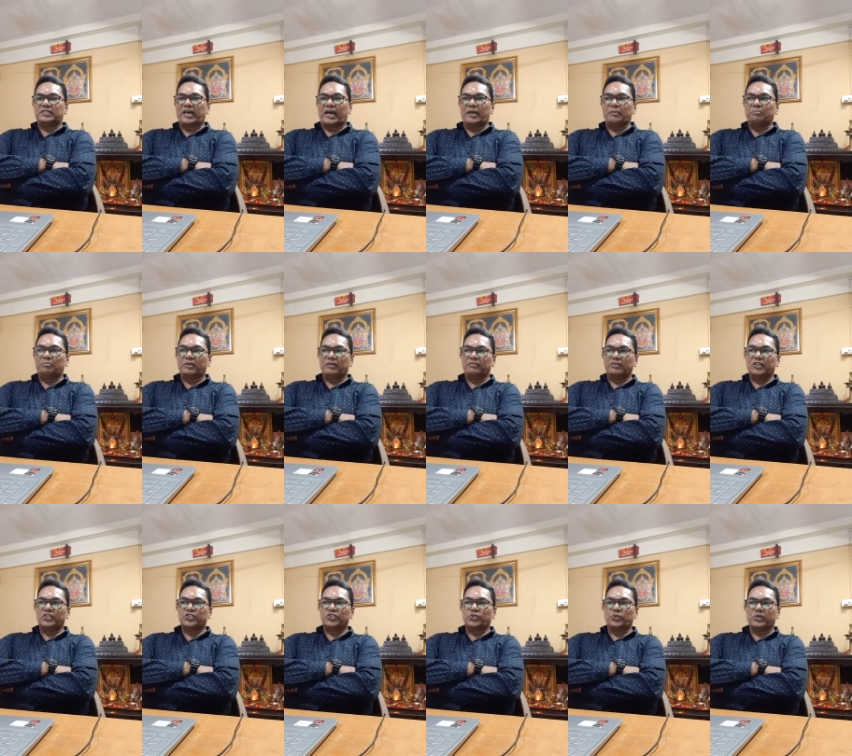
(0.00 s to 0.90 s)
I am
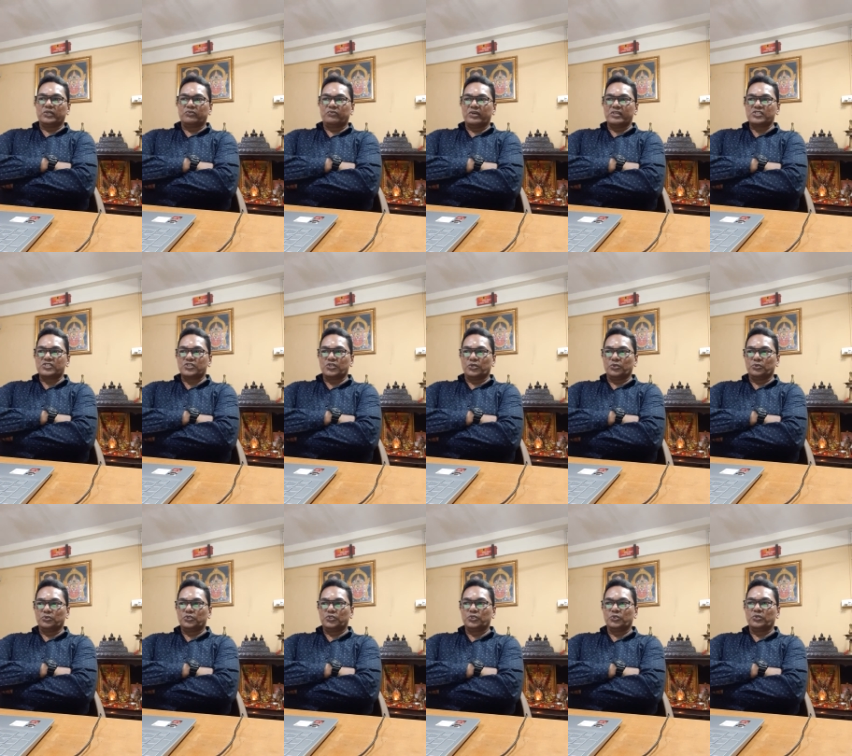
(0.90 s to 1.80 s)
privileged to address
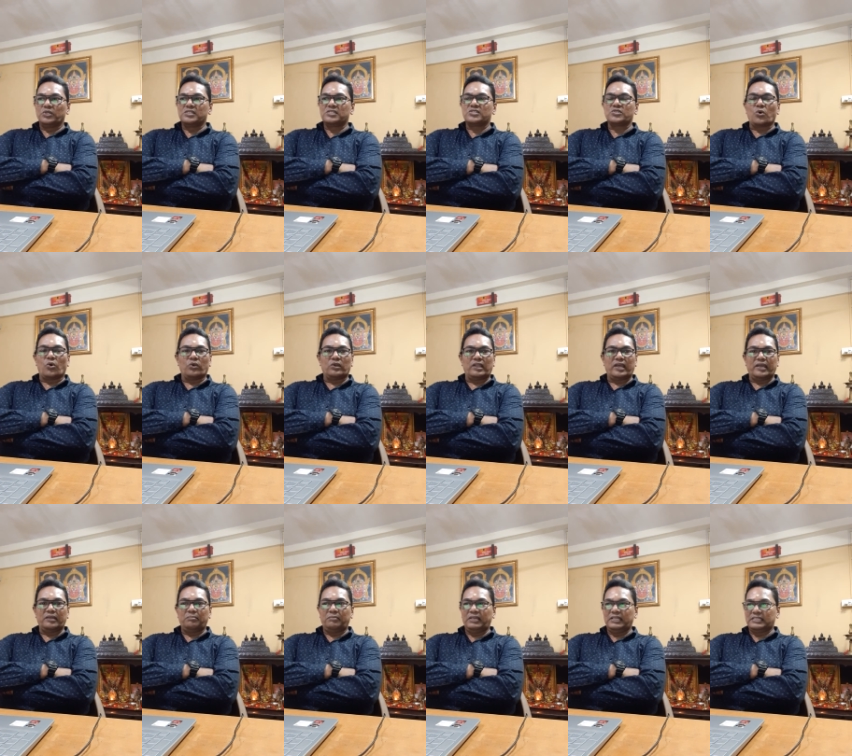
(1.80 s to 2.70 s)
you to this
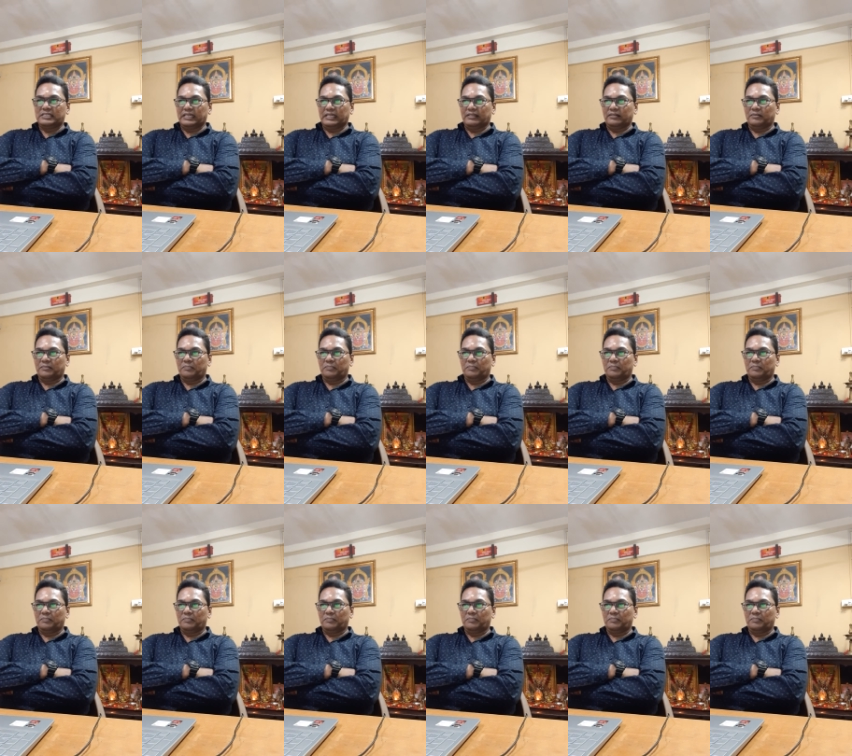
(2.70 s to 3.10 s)
online meeting.